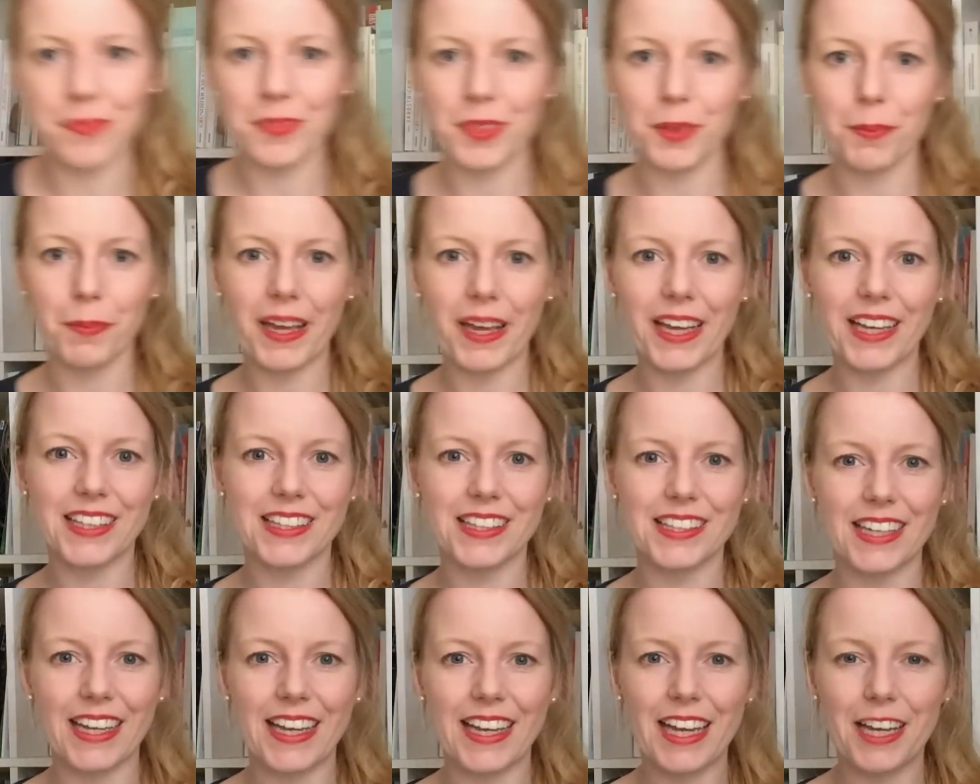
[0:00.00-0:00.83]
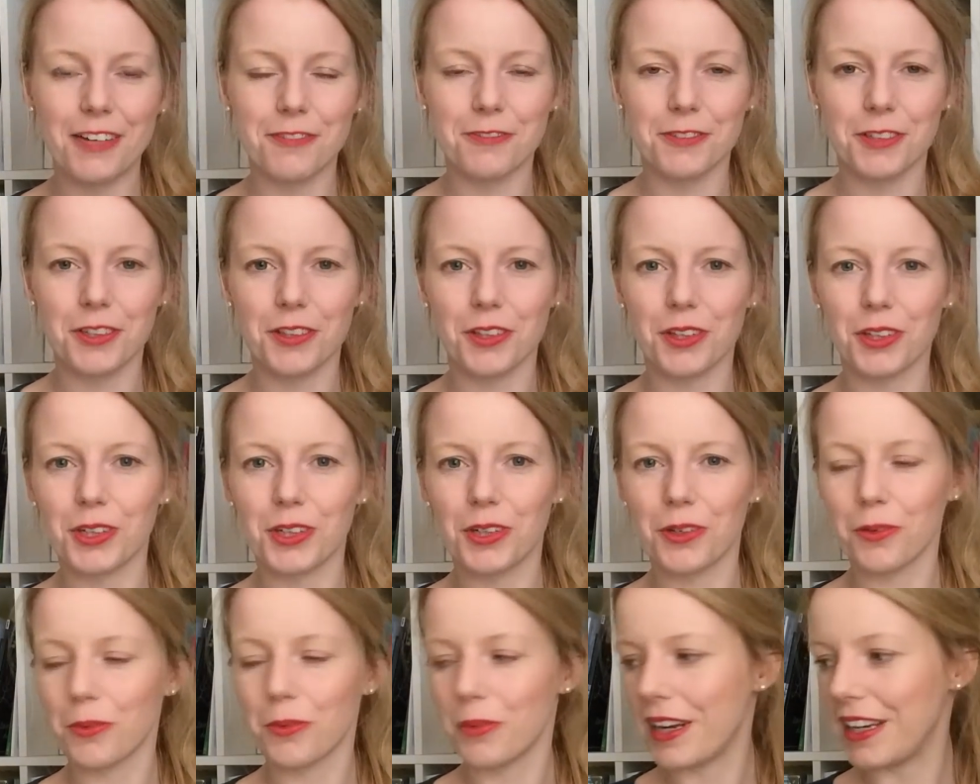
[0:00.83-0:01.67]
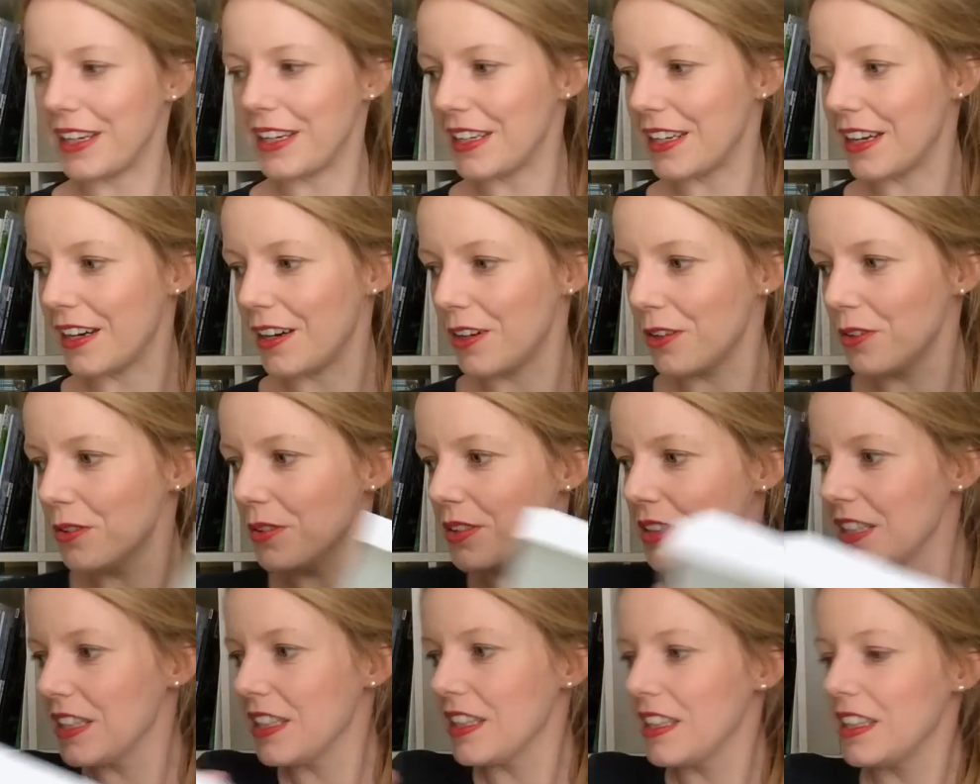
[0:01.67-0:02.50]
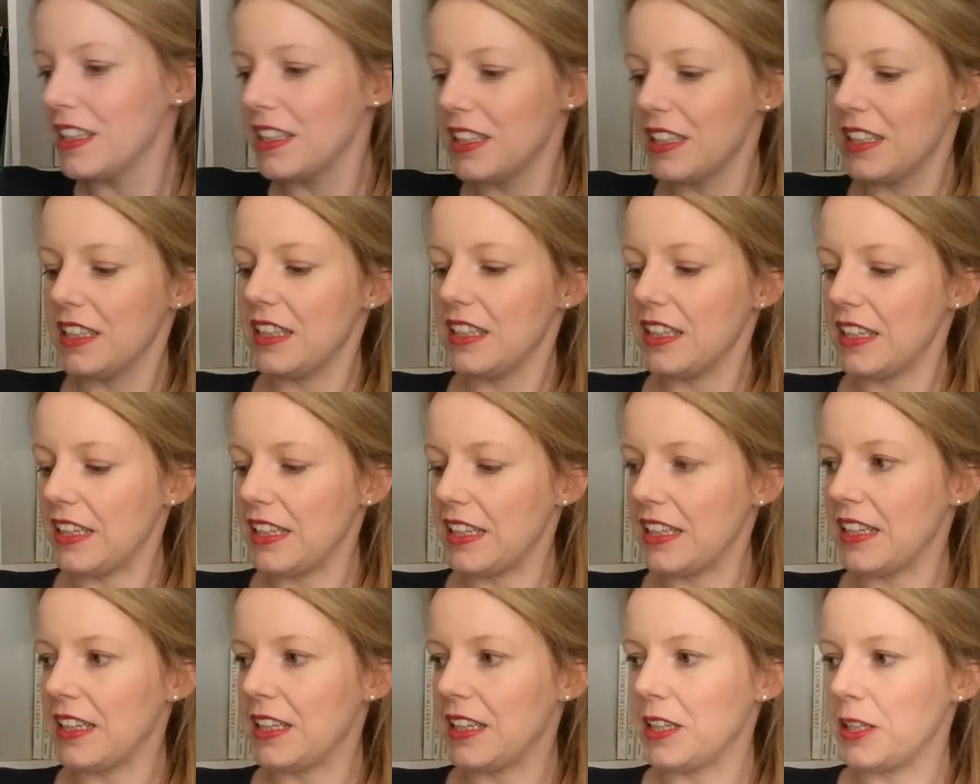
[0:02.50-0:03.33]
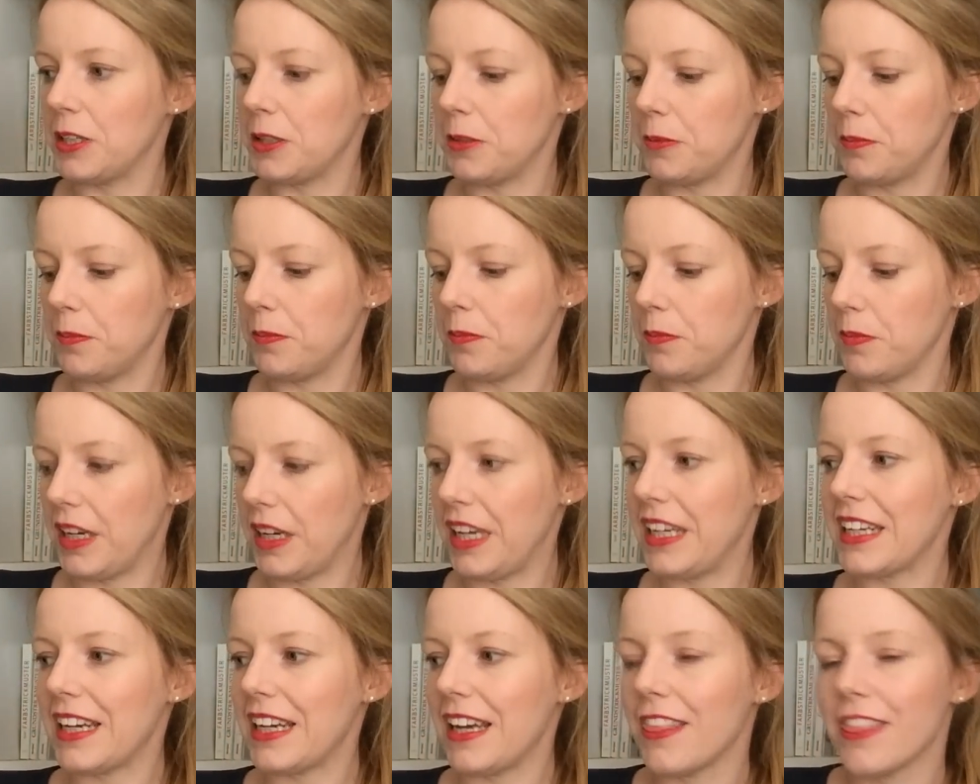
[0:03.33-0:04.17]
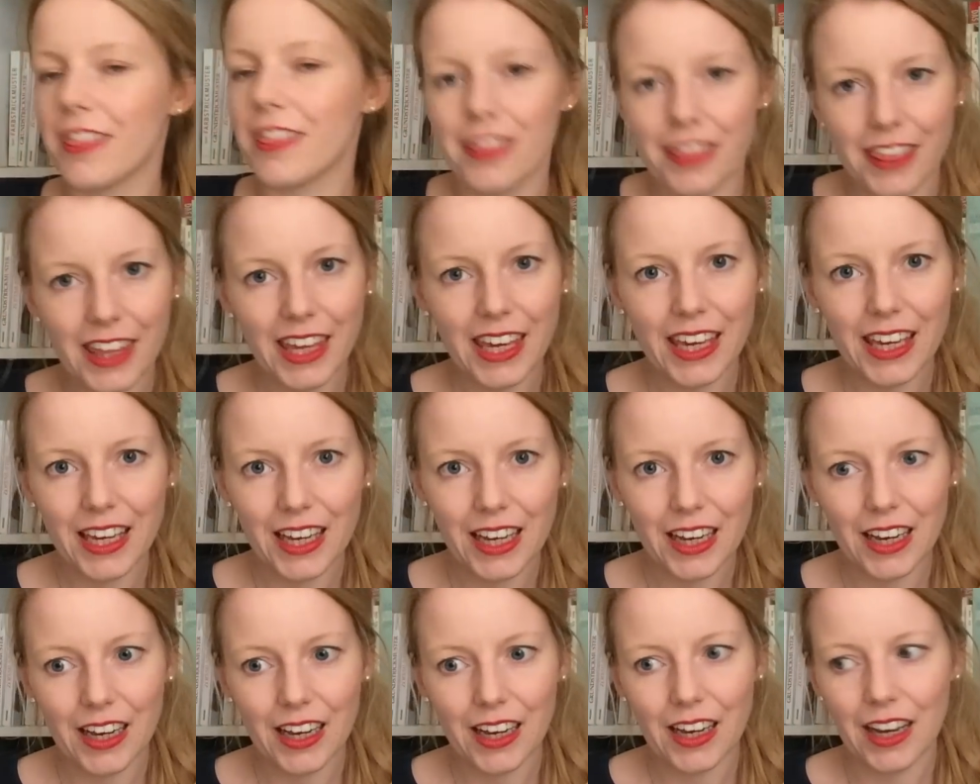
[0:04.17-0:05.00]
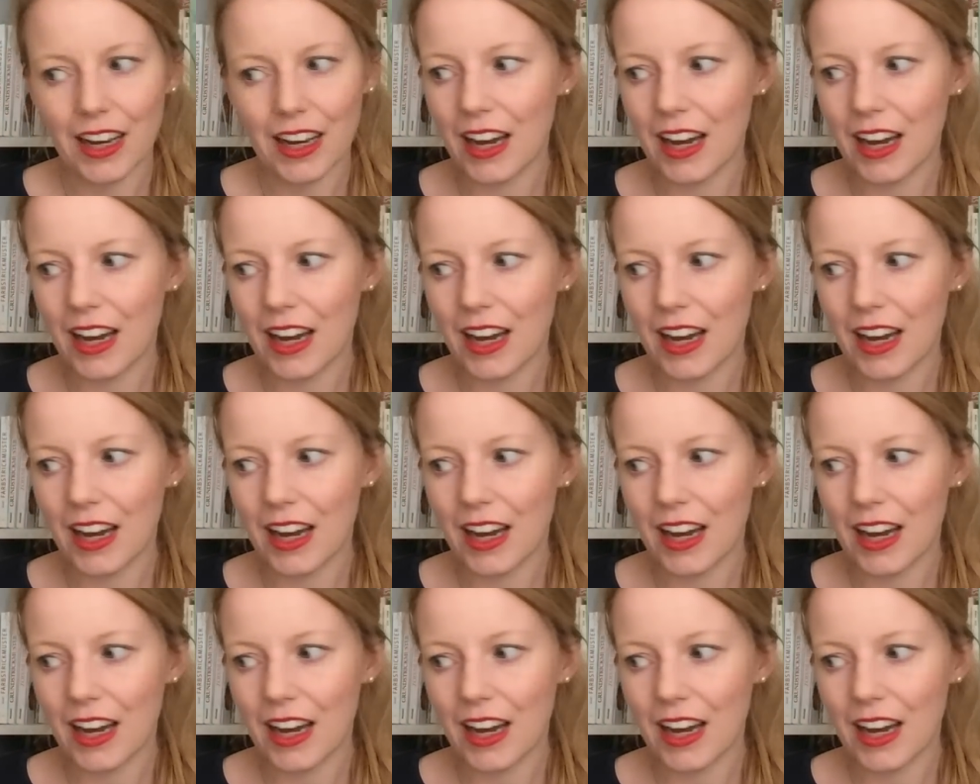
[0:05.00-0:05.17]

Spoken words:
the blankets I have on the go right now. And I think